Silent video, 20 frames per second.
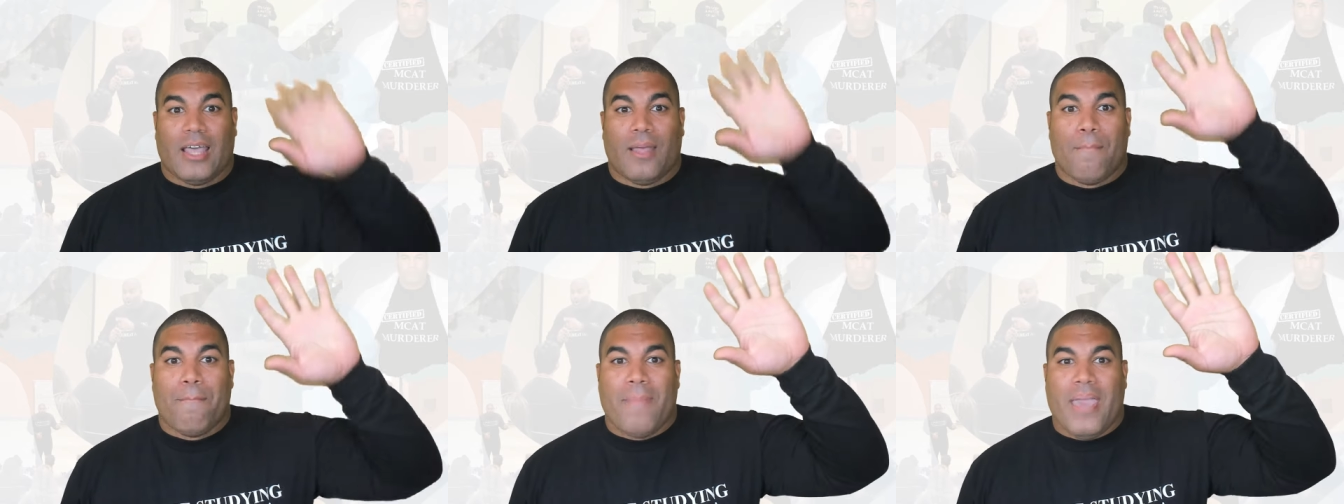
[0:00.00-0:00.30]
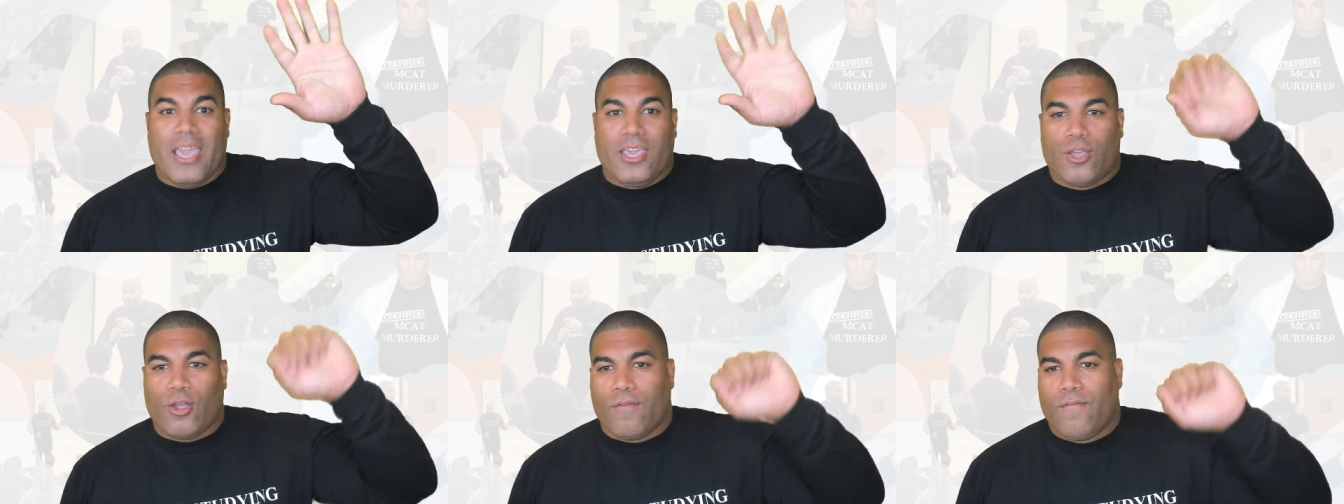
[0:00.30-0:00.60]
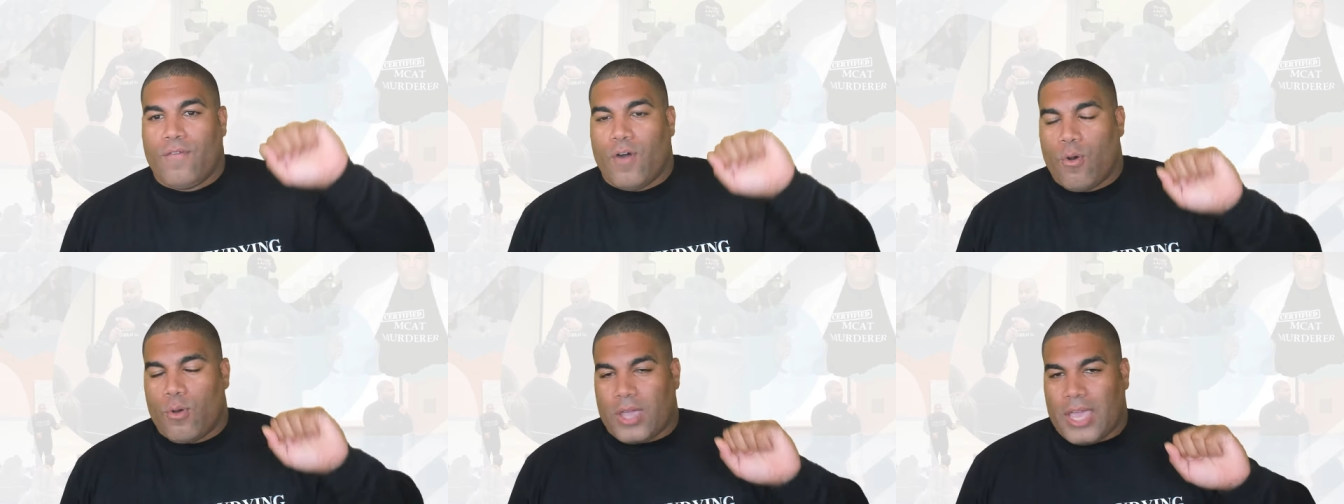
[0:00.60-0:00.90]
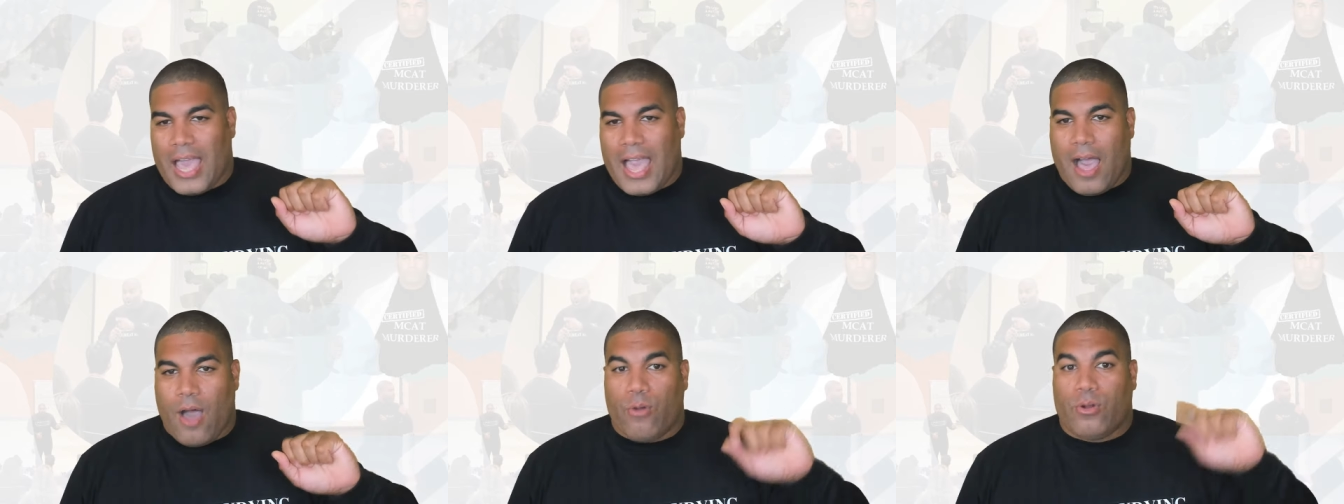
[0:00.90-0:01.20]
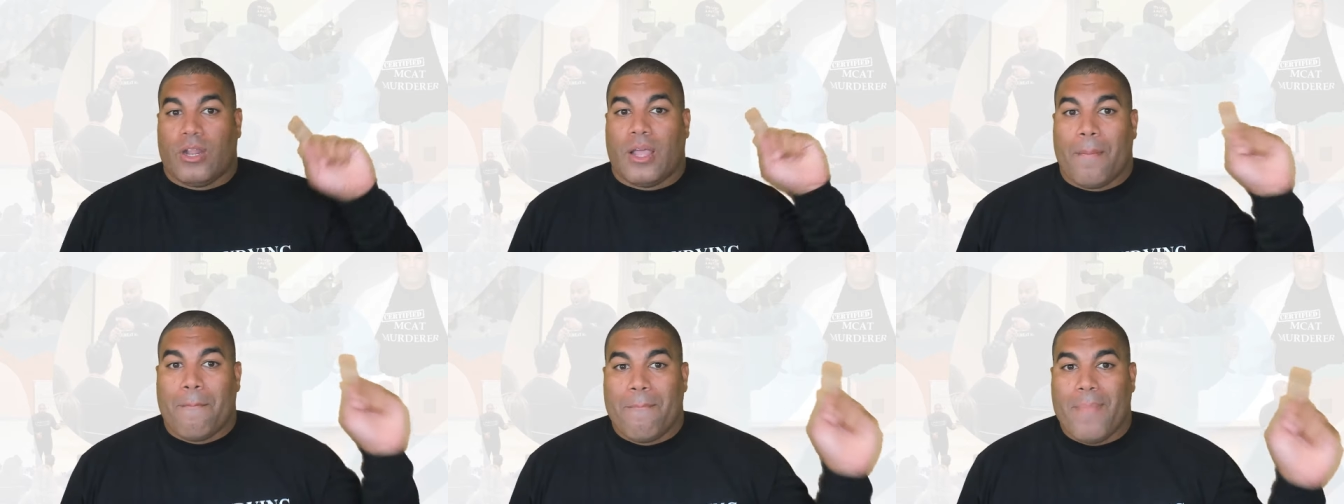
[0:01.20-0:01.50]
Make your vote count,
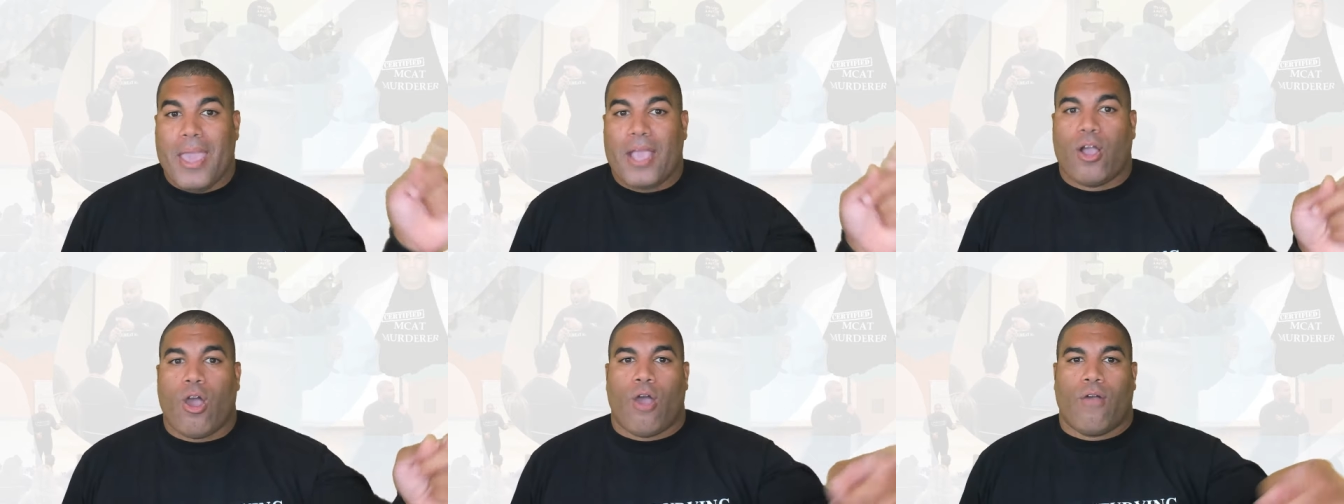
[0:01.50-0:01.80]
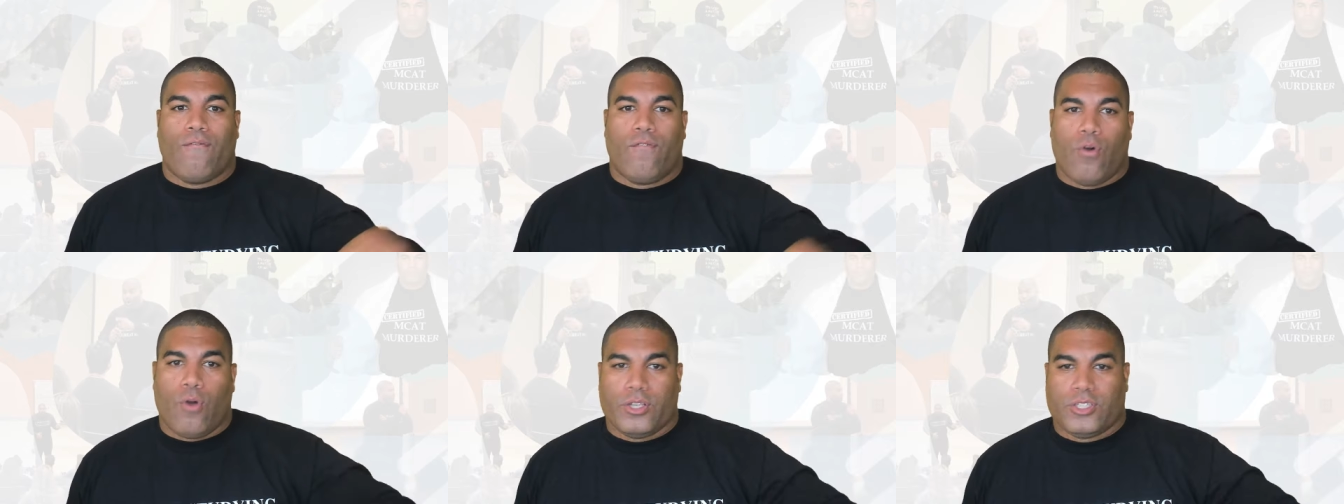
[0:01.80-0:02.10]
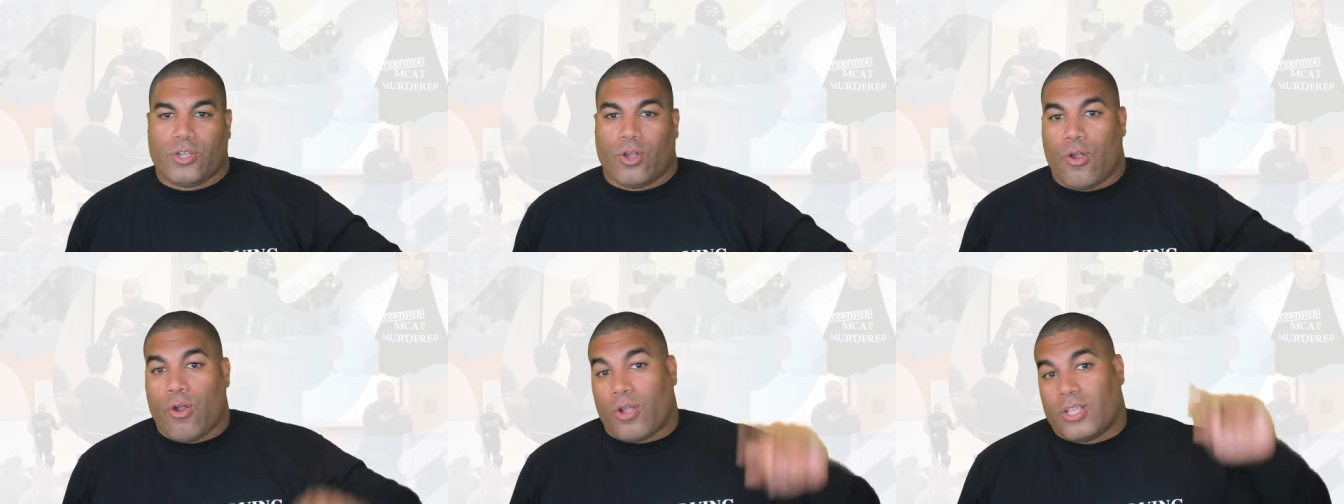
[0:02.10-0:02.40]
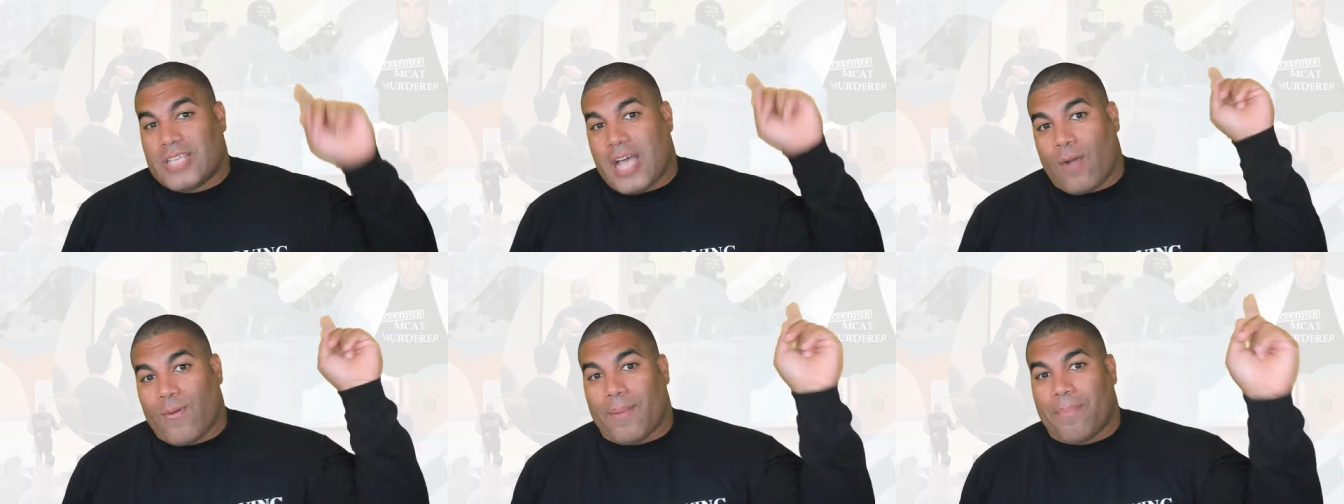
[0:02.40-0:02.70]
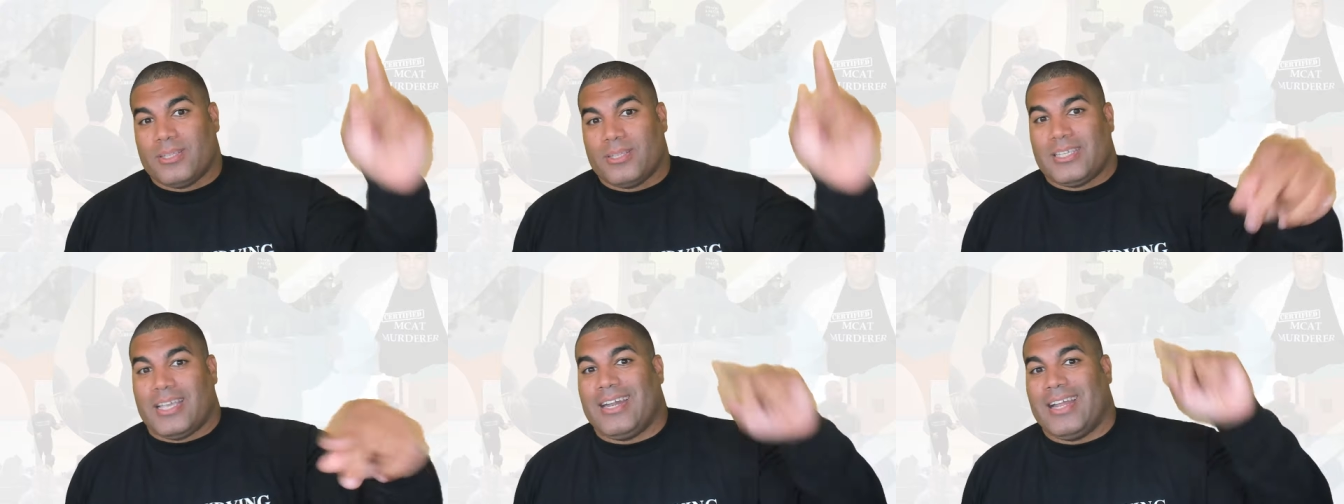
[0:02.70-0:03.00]
make our voice heard because I'll
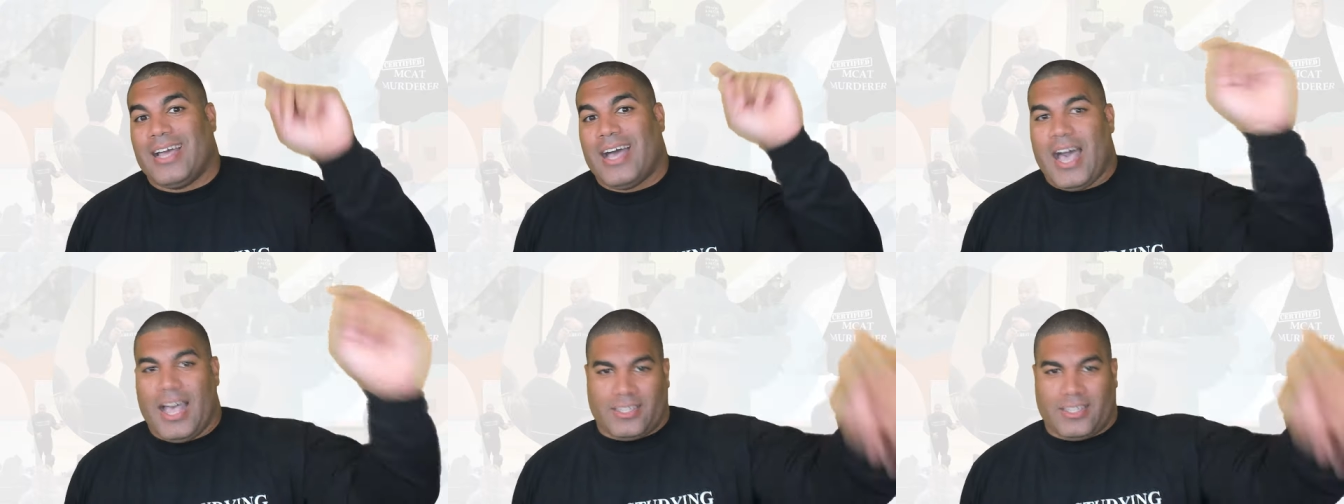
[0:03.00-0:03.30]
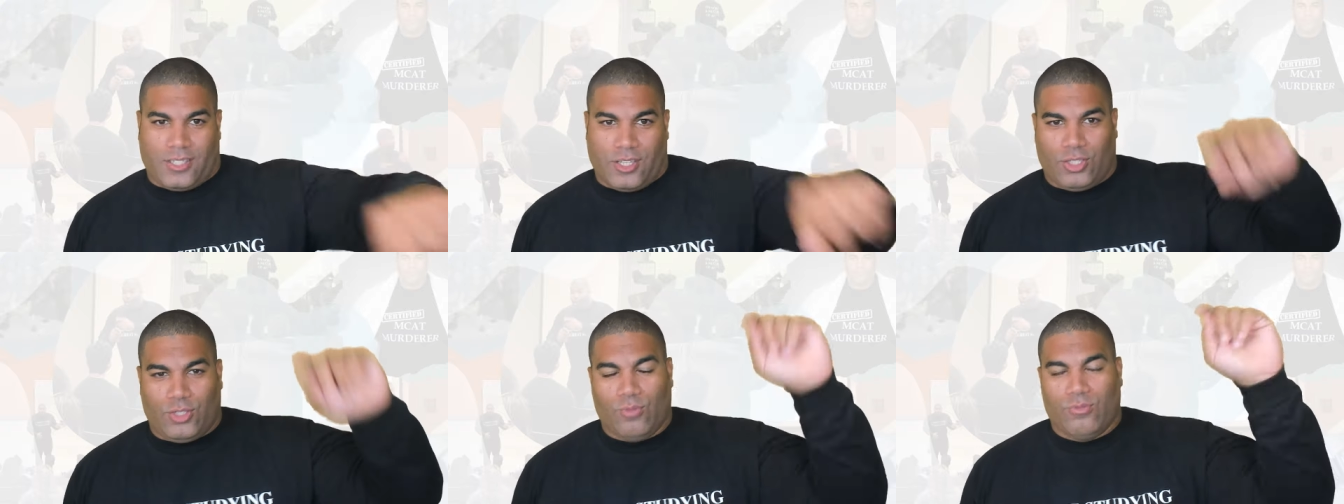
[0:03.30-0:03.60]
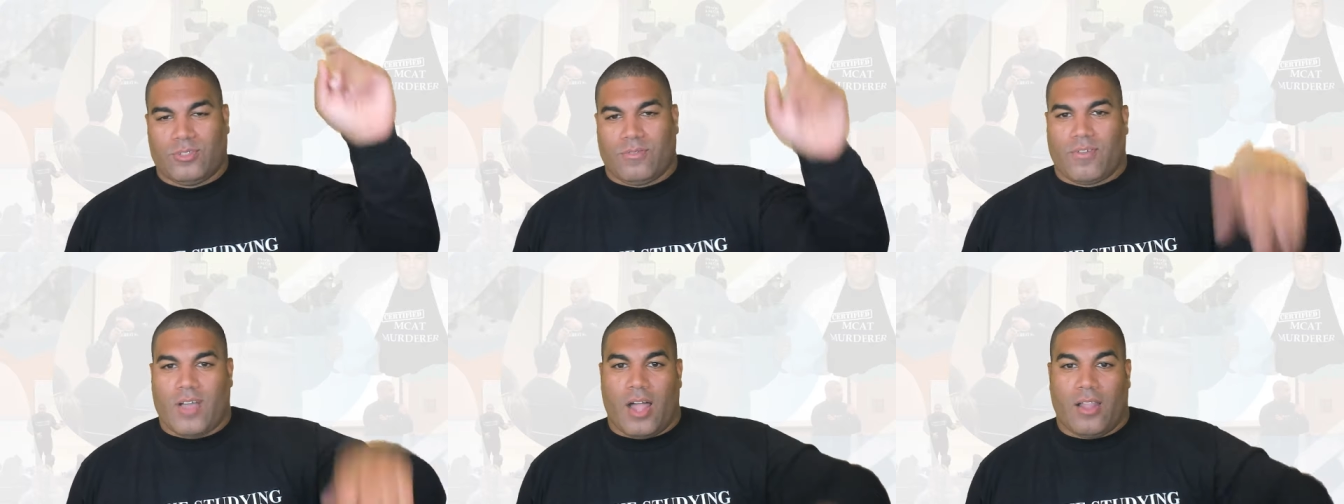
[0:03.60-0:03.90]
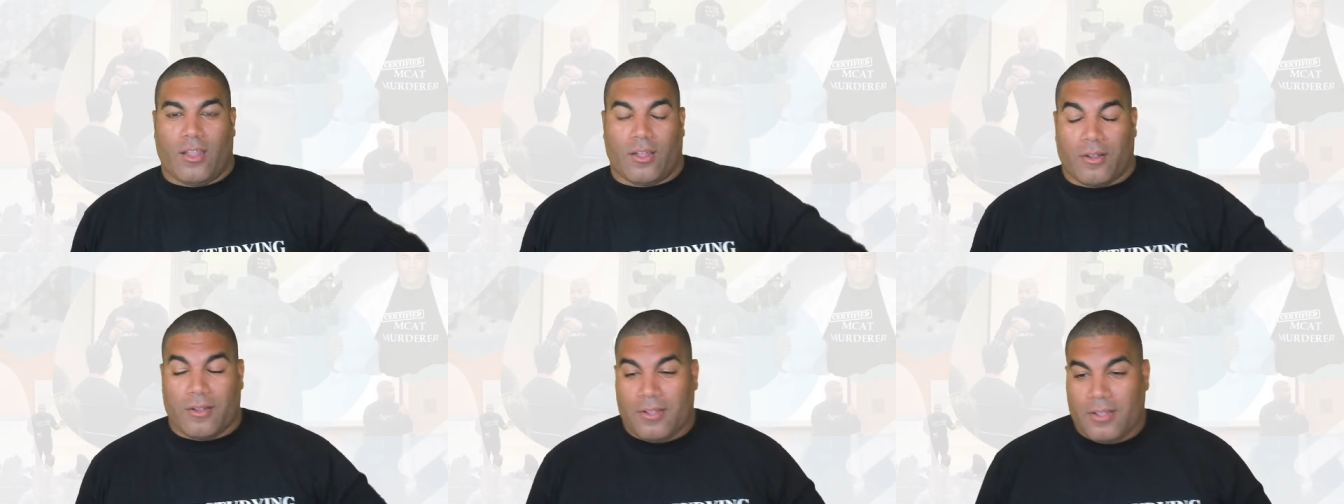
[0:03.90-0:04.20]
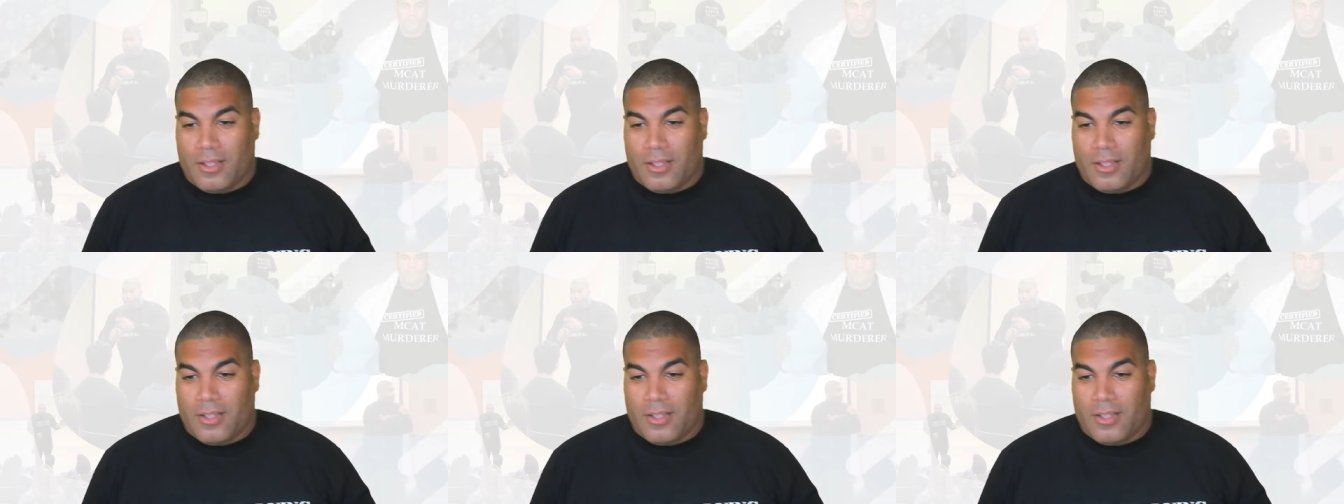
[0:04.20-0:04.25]
represent us, the students of color